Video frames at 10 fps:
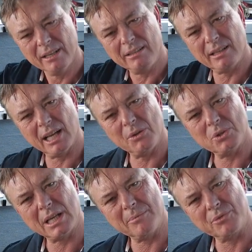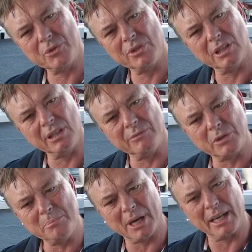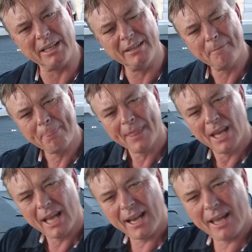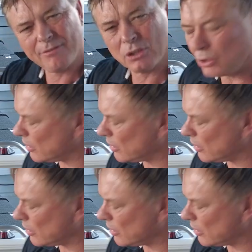Today I was coming through the delivery bay and have a look